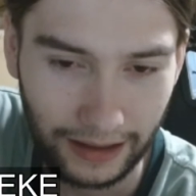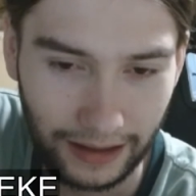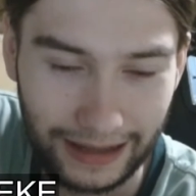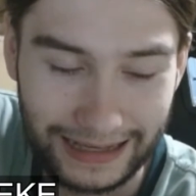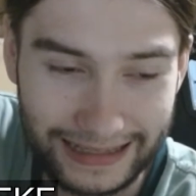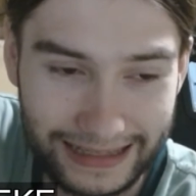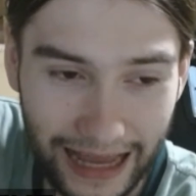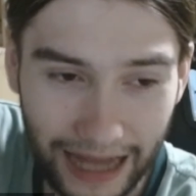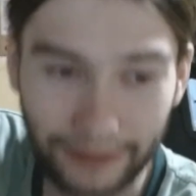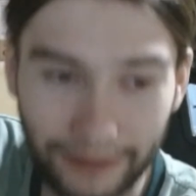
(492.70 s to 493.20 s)

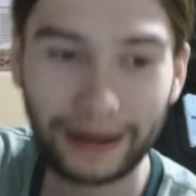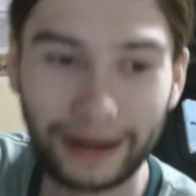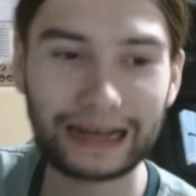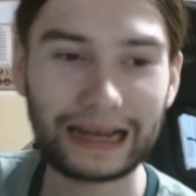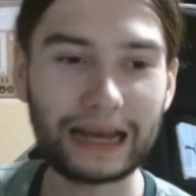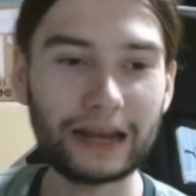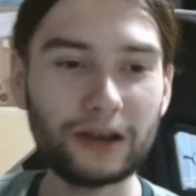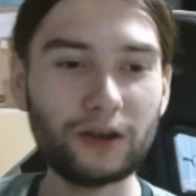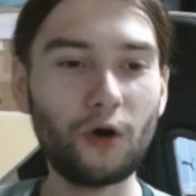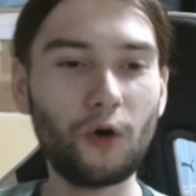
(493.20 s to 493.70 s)
San
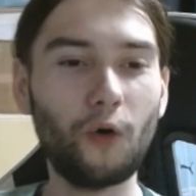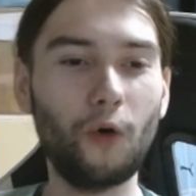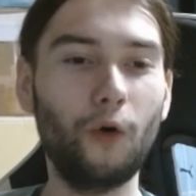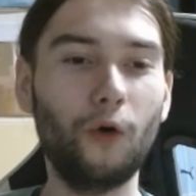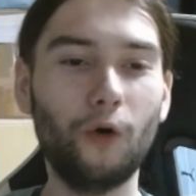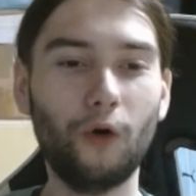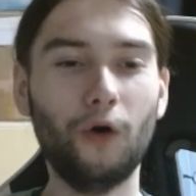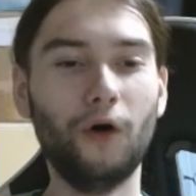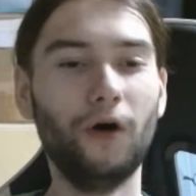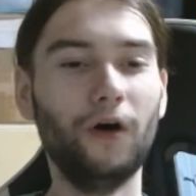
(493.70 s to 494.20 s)
Marino!
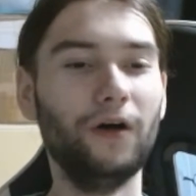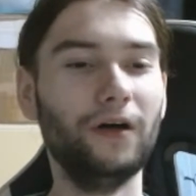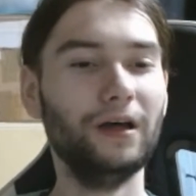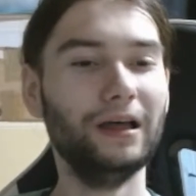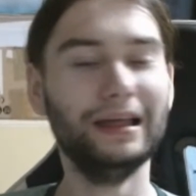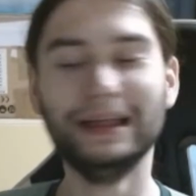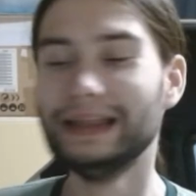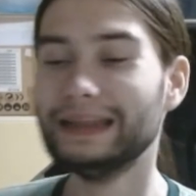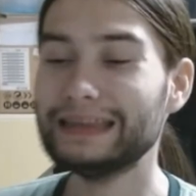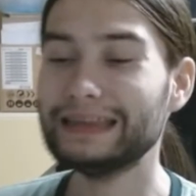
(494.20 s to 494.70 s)

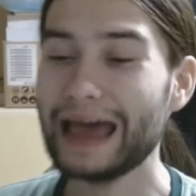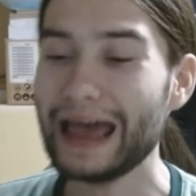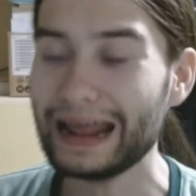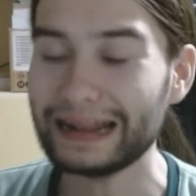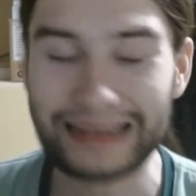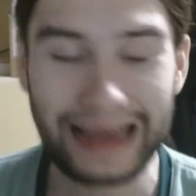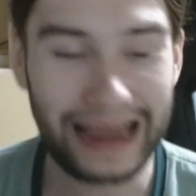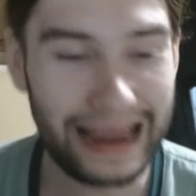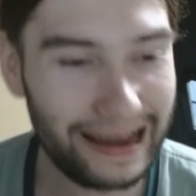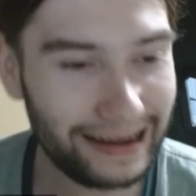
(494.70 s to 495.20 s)

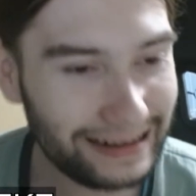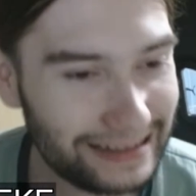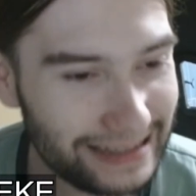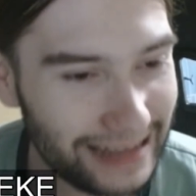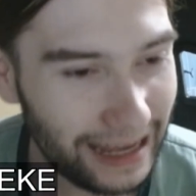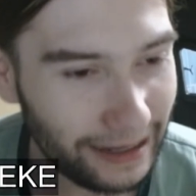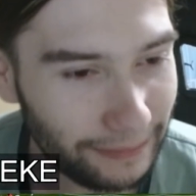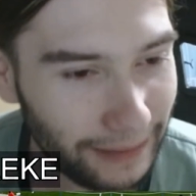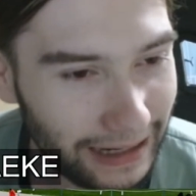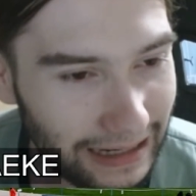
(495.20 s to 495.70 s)
They are
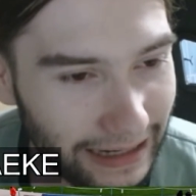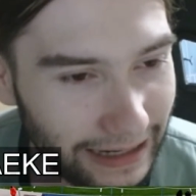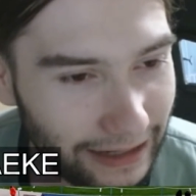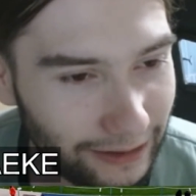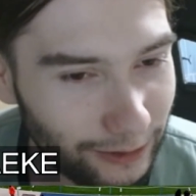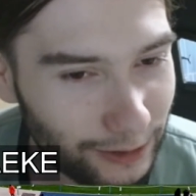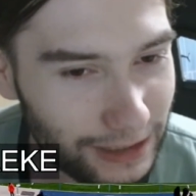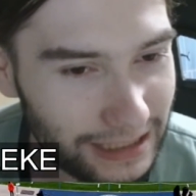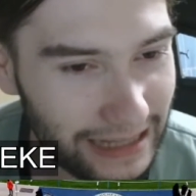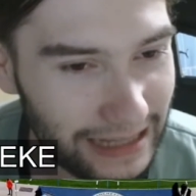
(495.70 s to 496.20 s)
San
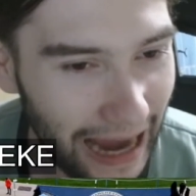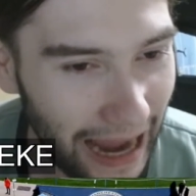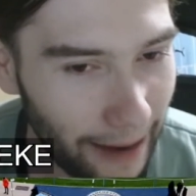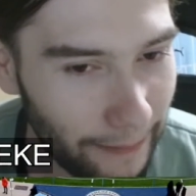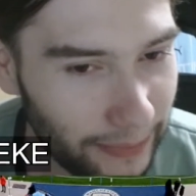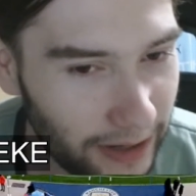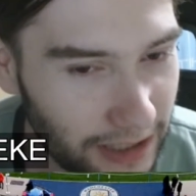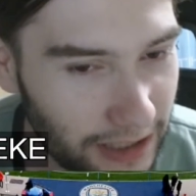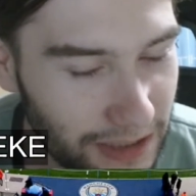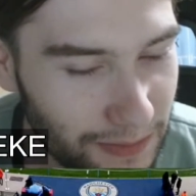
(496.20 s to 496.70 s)
Marino's
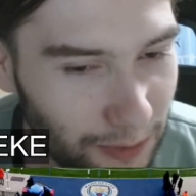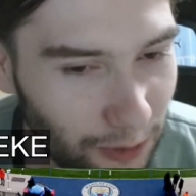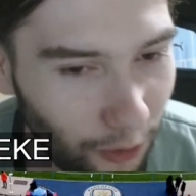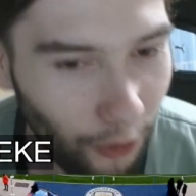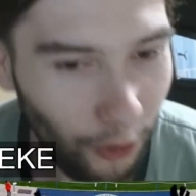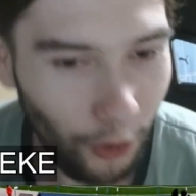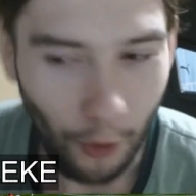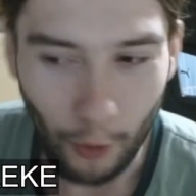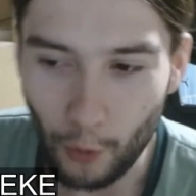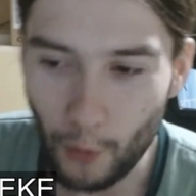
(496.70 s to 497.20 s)
champions,
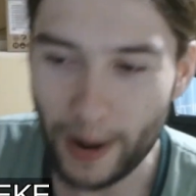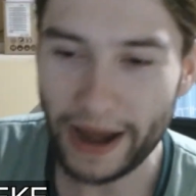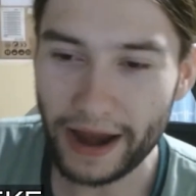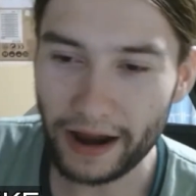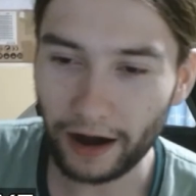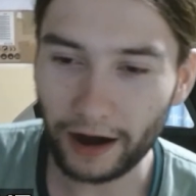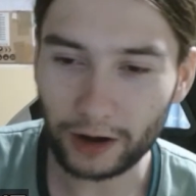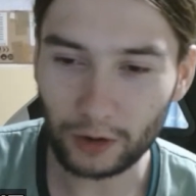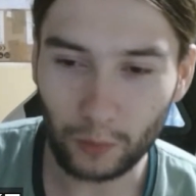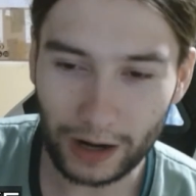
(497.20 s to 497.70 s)
bro. We
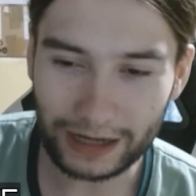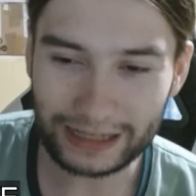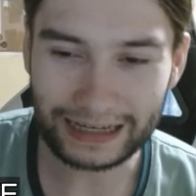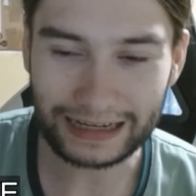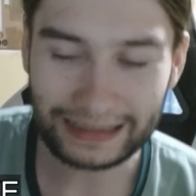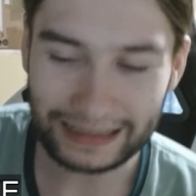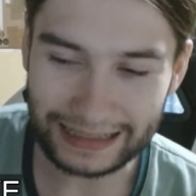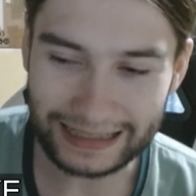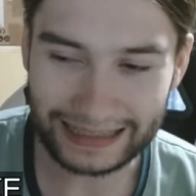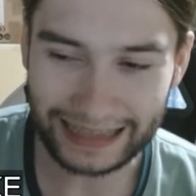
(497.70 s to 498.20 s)
are
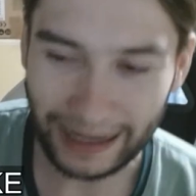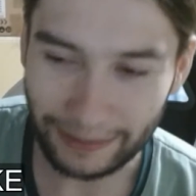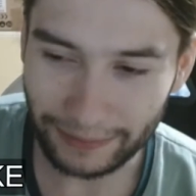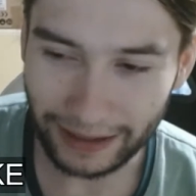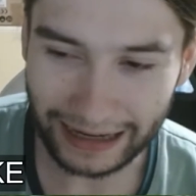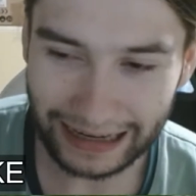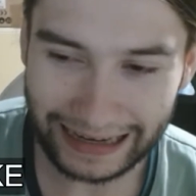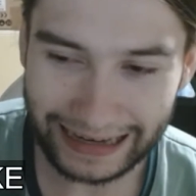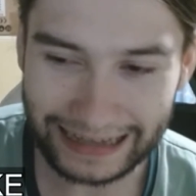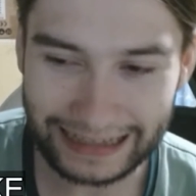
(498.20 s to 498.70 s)
watching the San
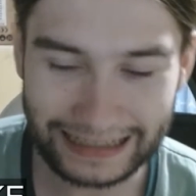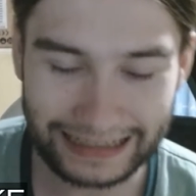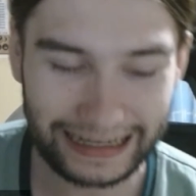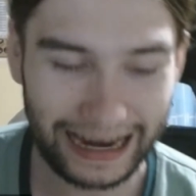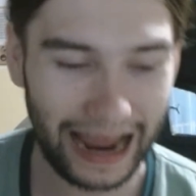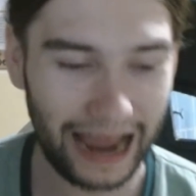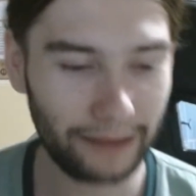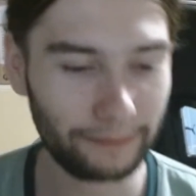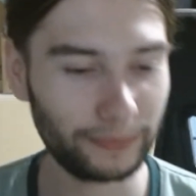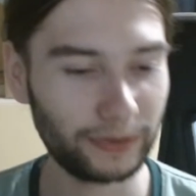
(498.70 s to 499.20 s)
Marino's
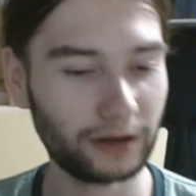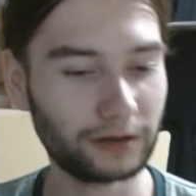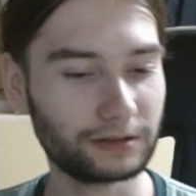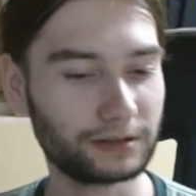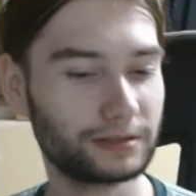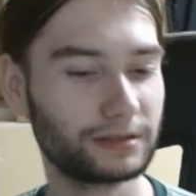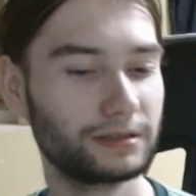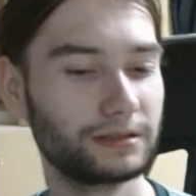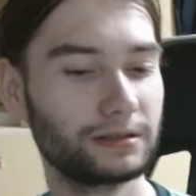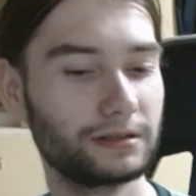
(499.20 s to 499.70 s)

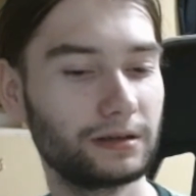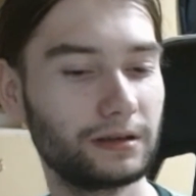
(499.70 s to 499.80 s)
champions.